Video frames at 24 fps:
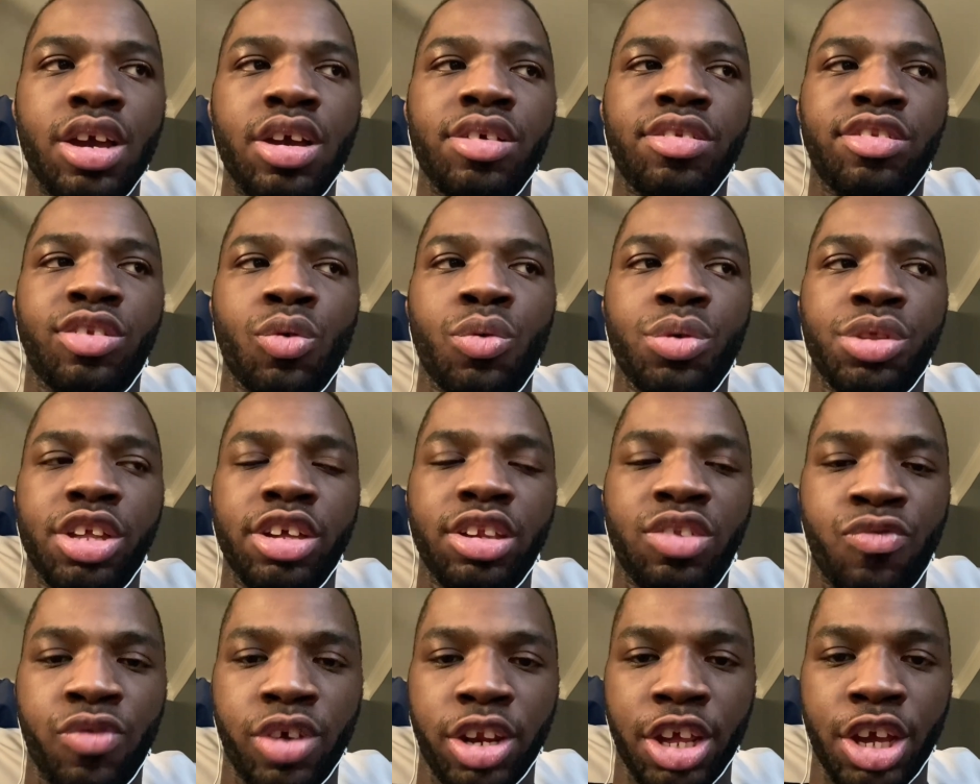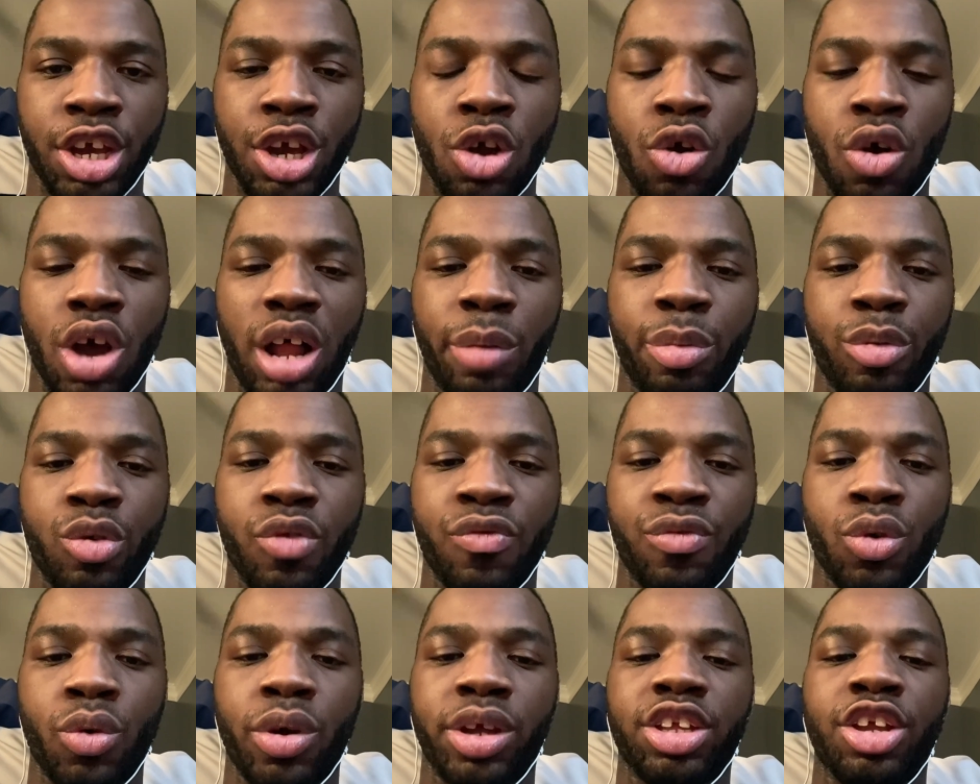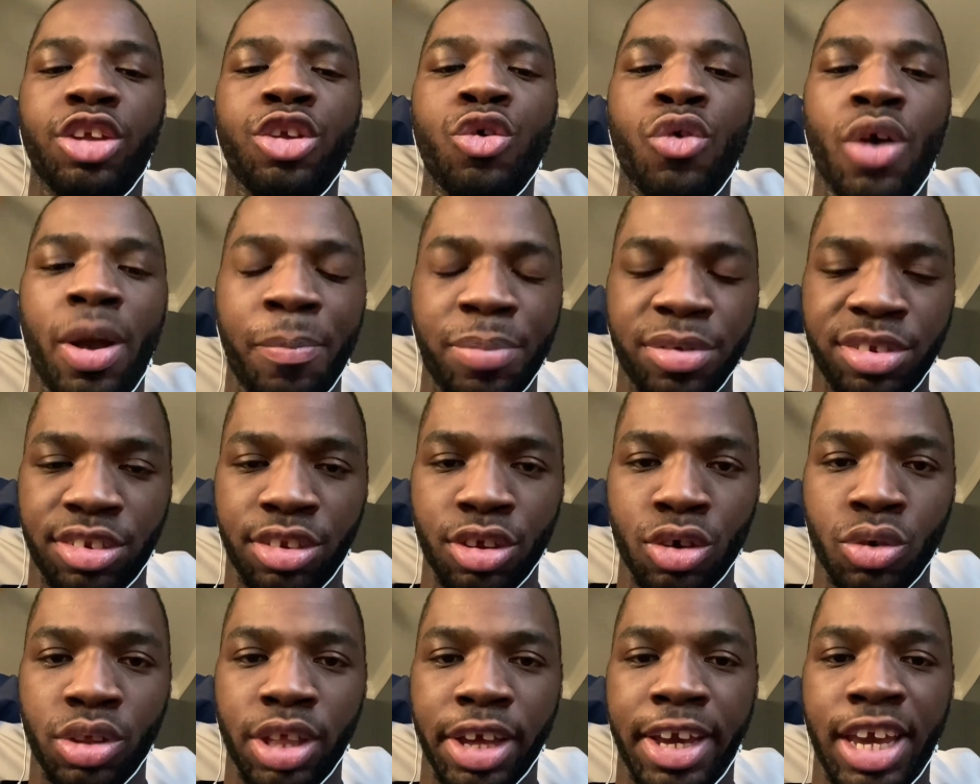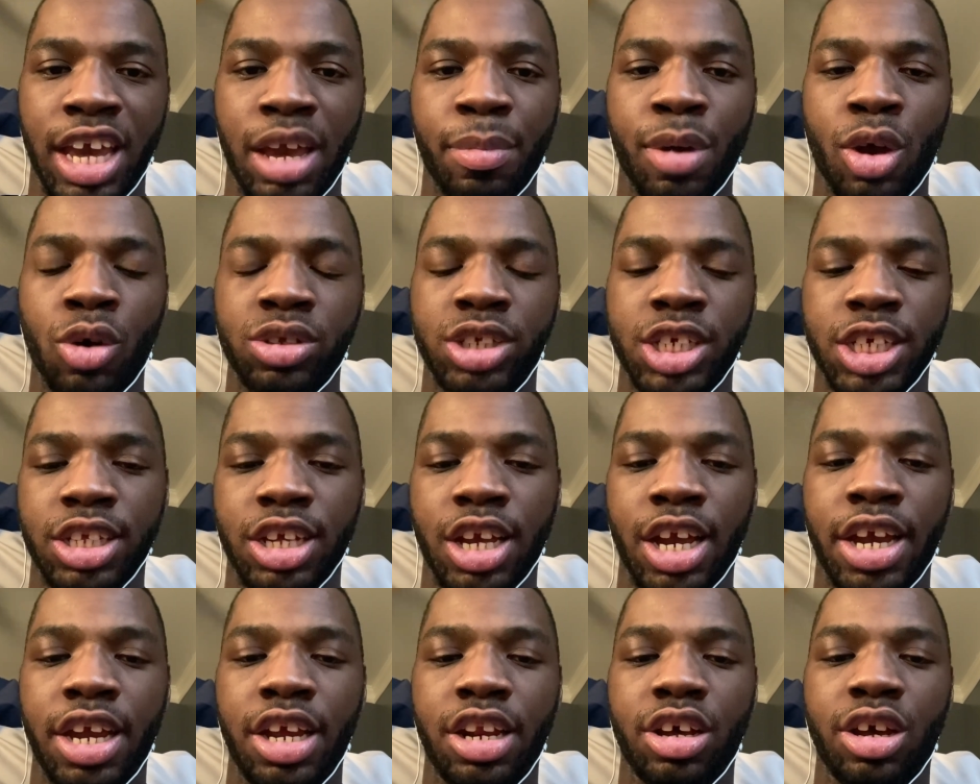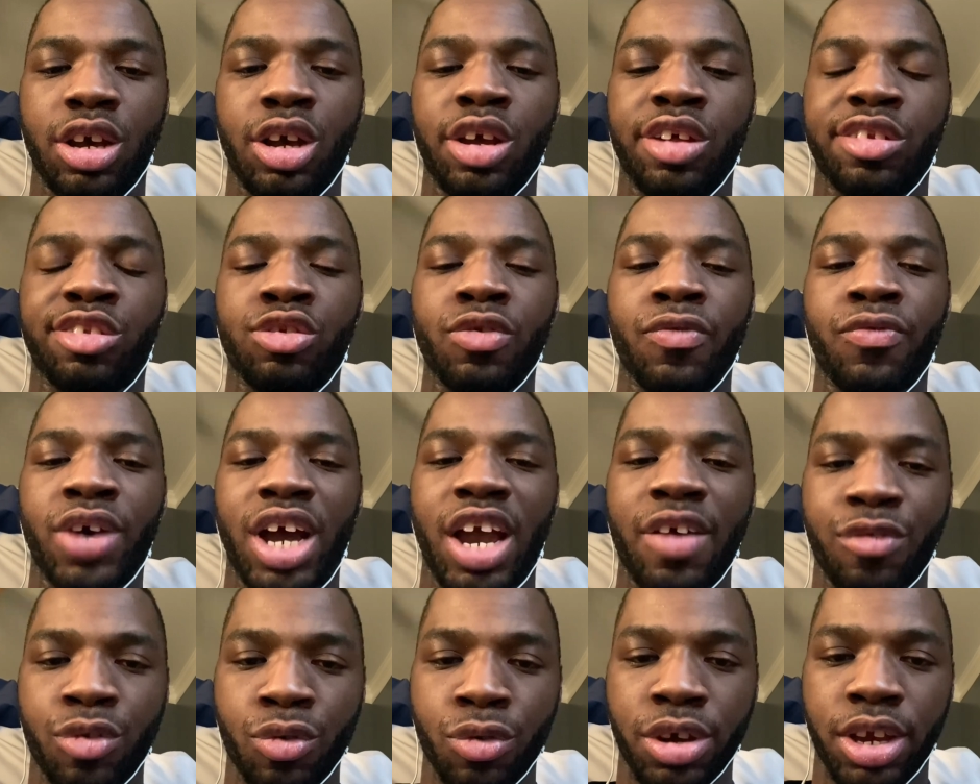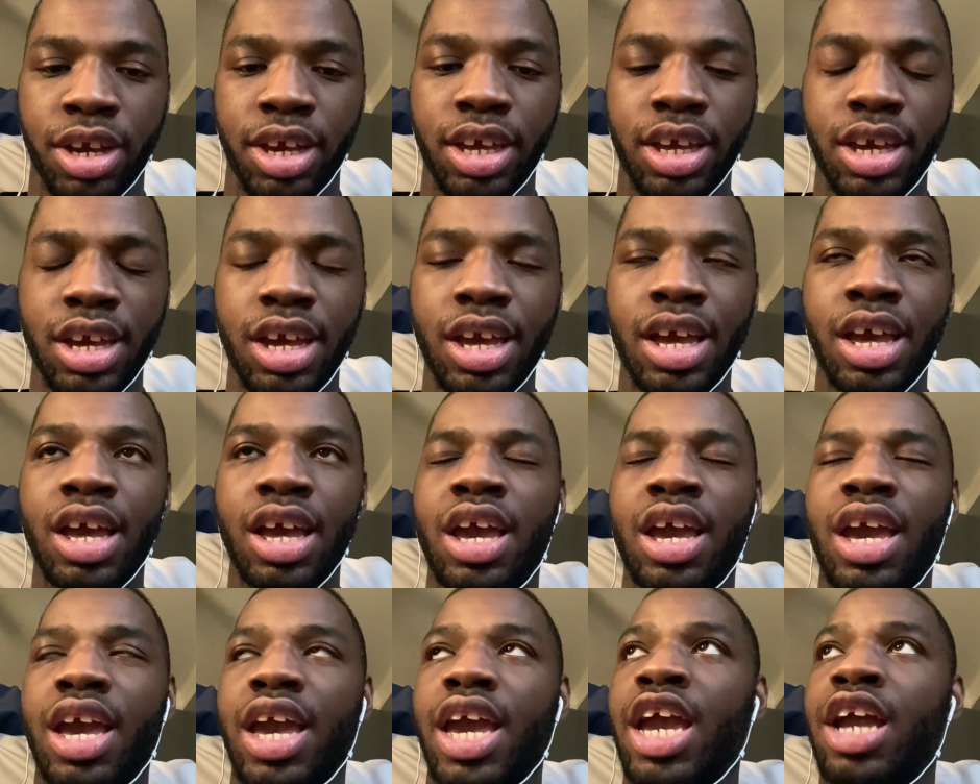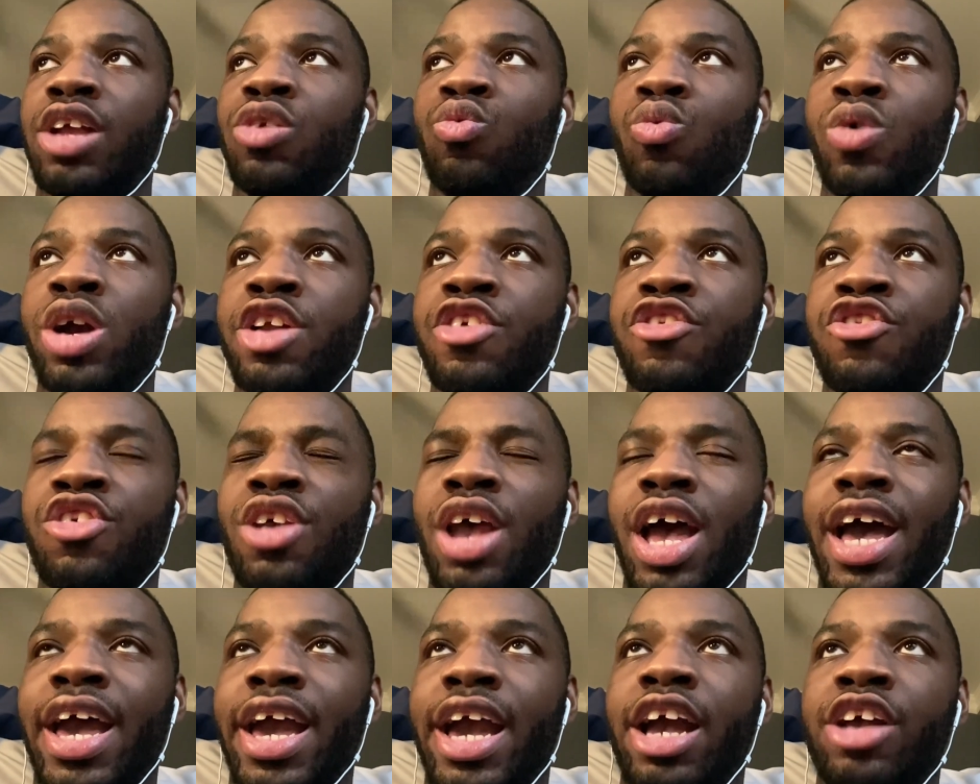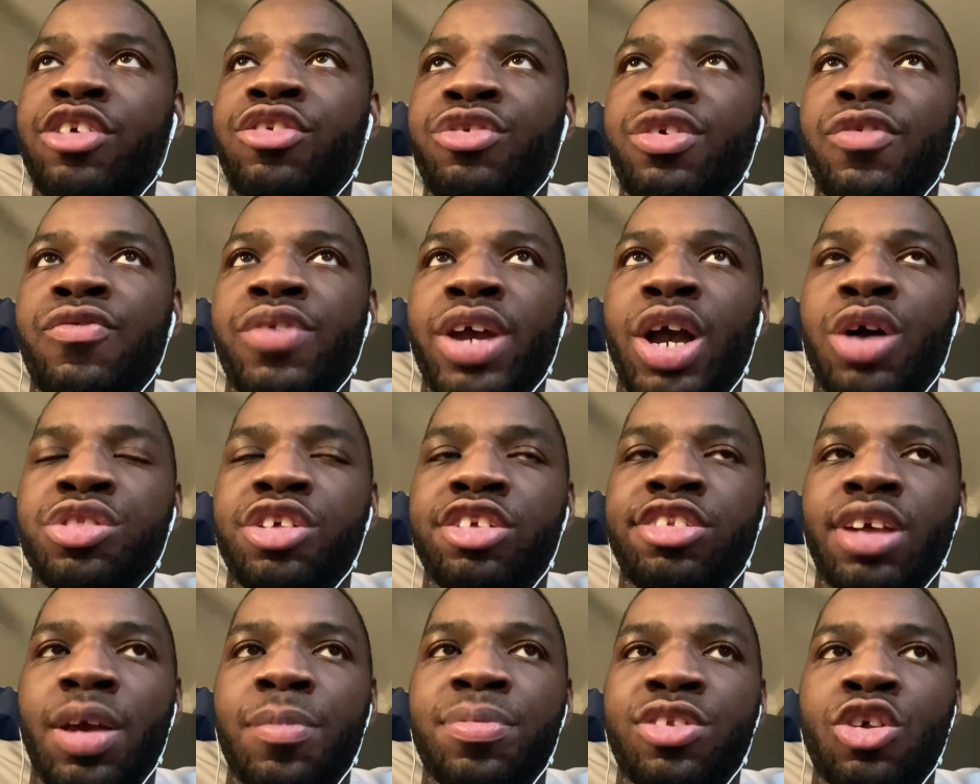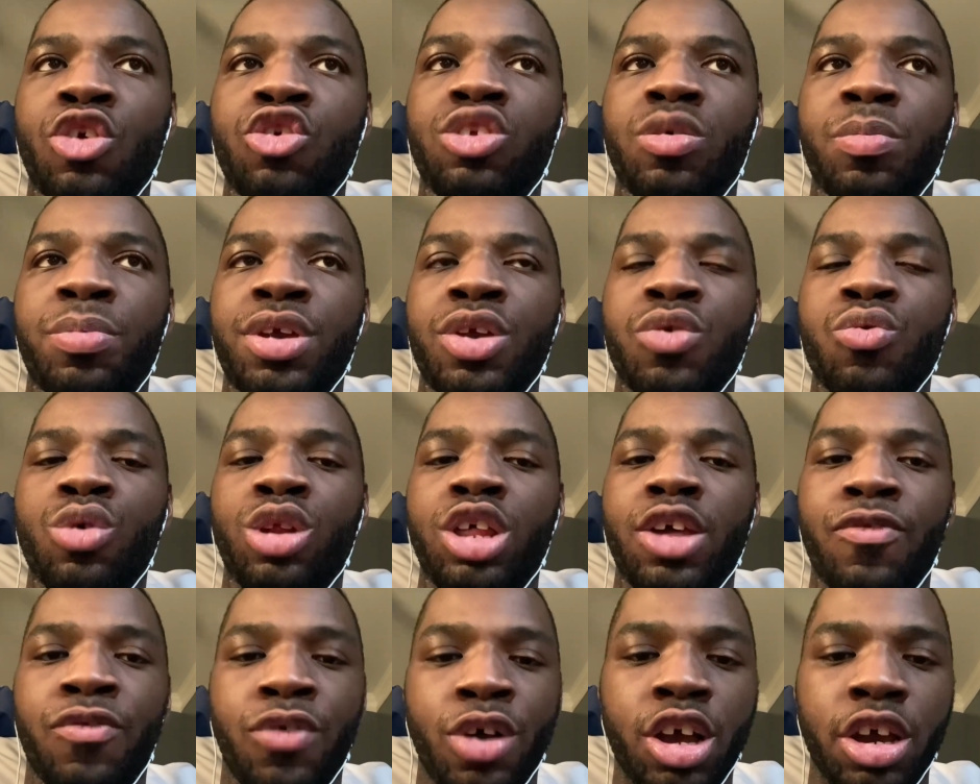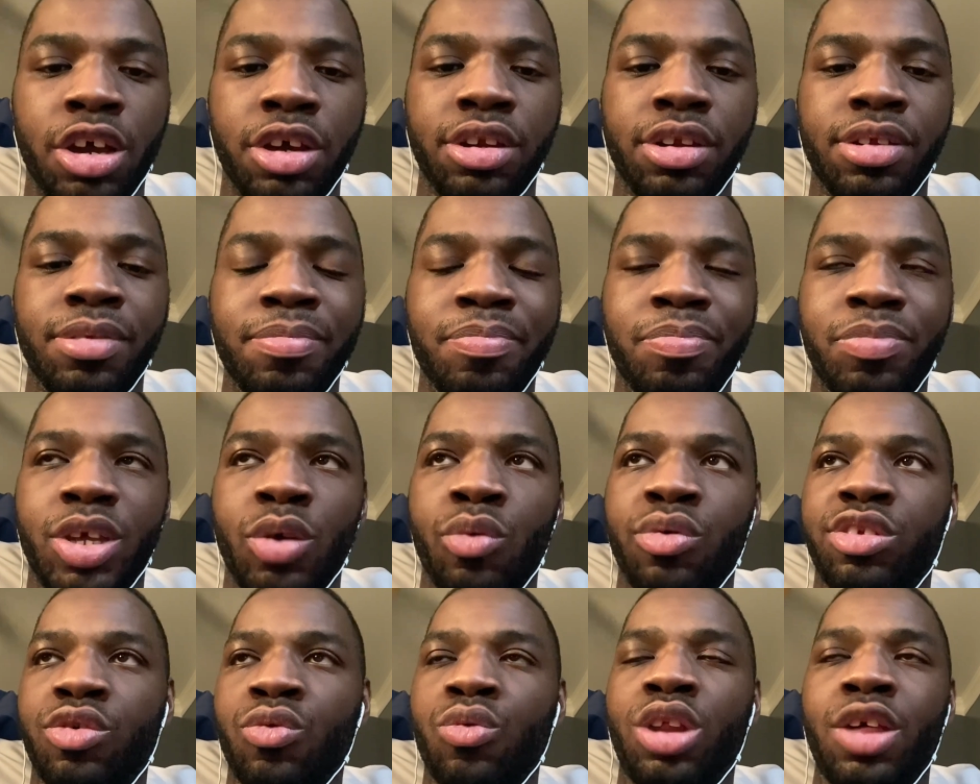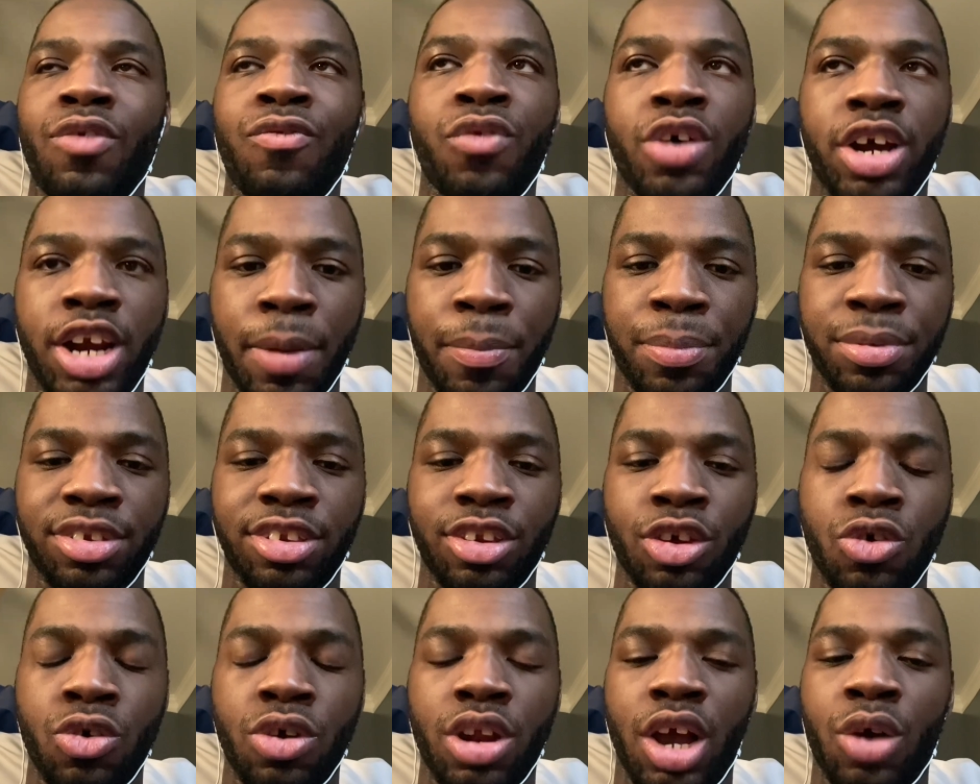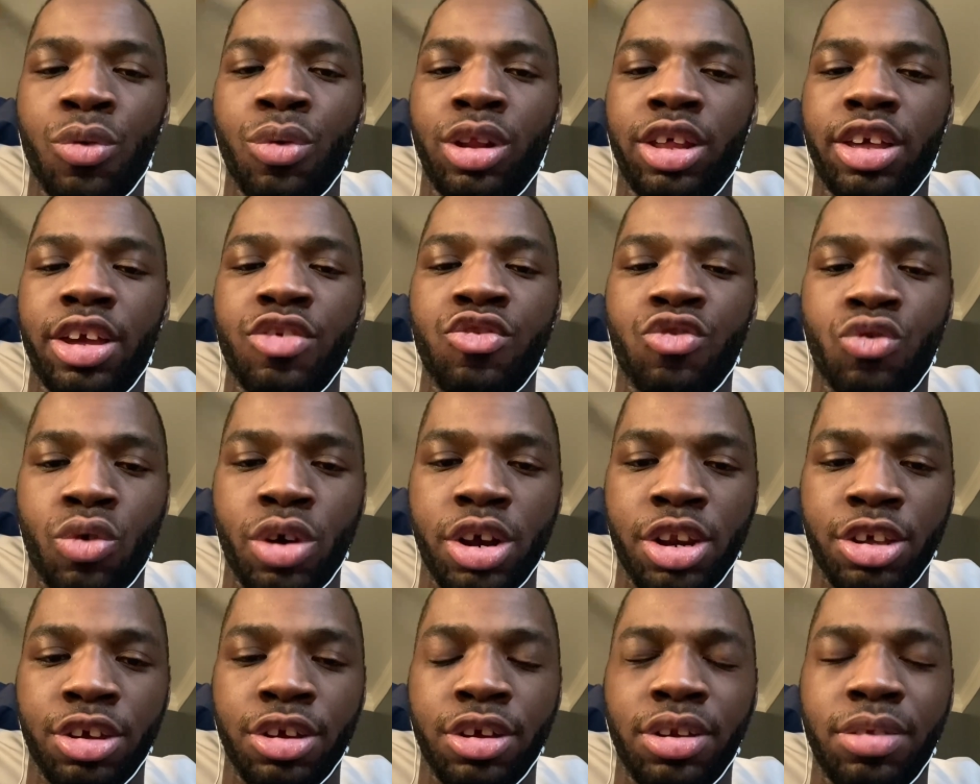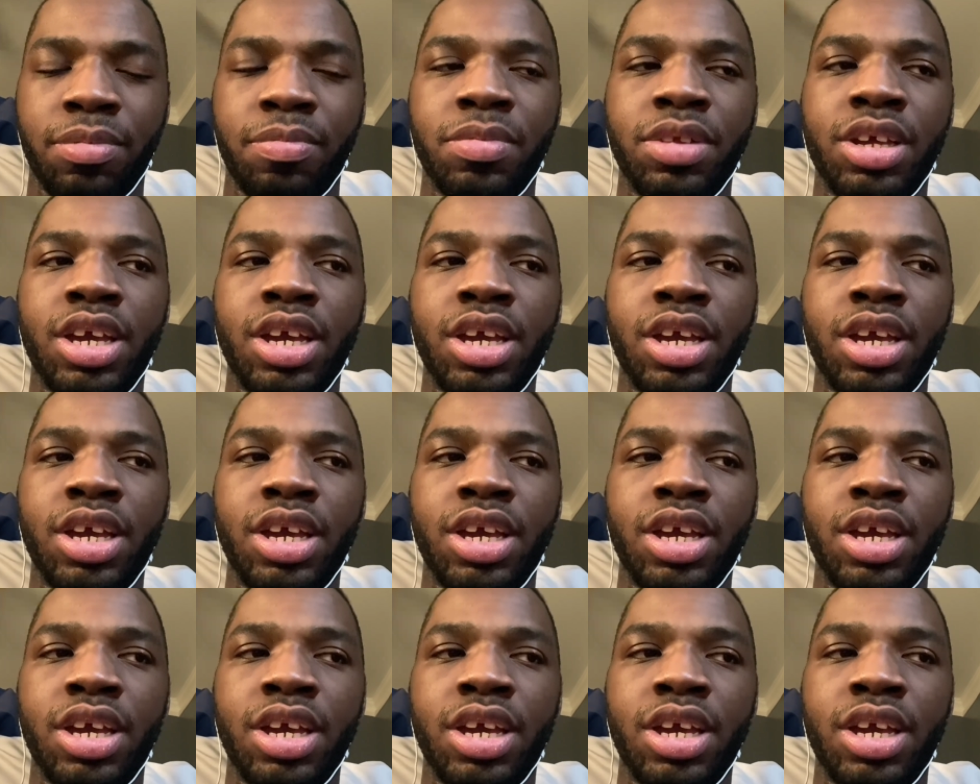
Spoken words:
So in this video, I'll be reviewing the new episode that came out tonight, Survivor Ring, in which I actually found this episode to be really fun. It was a really fun episode, I really enjoyed it.